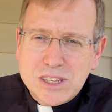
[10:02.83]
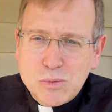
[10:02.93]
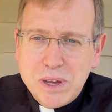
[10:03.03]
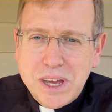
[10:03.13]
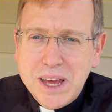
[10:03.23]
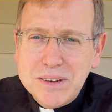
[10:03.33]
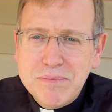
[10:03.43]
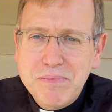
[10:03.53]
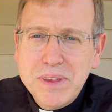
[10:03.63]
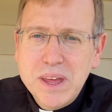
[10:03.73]
this weekend,
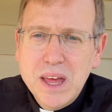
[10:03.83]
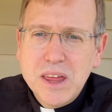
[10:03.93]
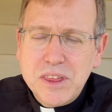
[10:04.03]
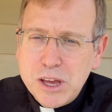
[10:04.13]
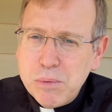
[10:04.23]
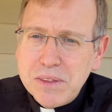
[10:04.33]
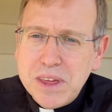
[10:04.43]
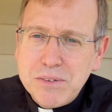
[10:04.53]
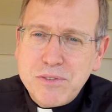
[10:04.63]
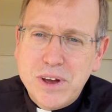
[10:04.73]
think about
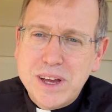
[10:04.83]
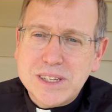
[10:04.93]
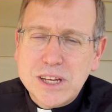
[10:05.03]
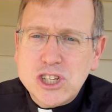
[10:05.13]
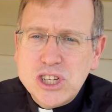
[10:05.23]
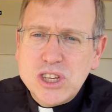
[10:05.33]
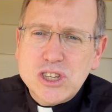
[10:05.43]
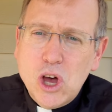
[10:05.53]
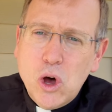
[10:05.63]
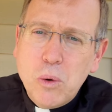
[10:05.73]
that phrase, that Jesus
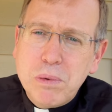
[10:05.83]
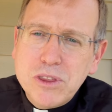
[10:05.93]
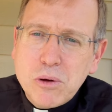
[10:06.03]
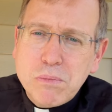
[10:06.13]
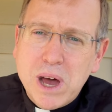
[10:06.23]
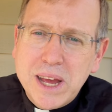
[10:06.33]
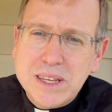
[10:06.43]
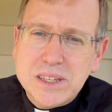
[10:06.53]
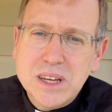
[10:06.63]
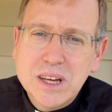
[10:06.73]
opened their
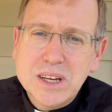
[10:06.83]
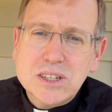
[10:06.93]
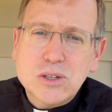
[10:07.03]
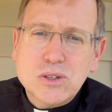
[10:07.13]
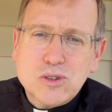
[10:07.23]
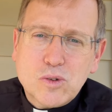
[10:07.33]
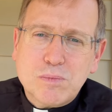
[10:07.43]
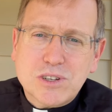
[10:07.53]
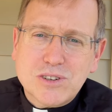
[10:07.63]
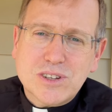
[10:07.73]
minds to the
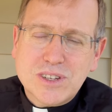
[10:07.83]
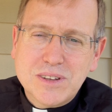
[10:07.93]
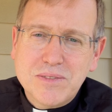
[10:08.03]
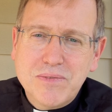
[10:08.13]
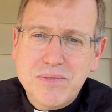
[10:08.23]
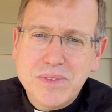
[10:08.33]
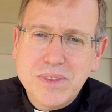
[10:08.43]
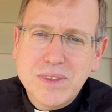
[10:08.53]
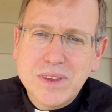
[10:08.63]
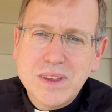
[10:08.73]
Scriptures.
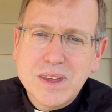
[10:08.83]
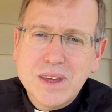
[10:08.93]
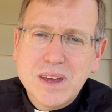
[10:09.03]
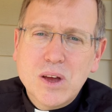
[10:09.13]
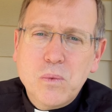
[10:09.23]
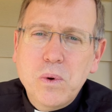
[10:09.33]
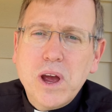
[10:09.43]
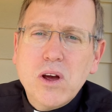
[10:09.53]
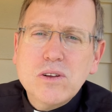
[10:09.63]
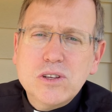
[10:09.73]

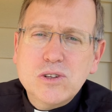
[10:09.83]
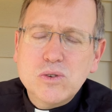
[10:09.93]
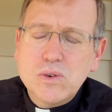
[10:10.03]
Where do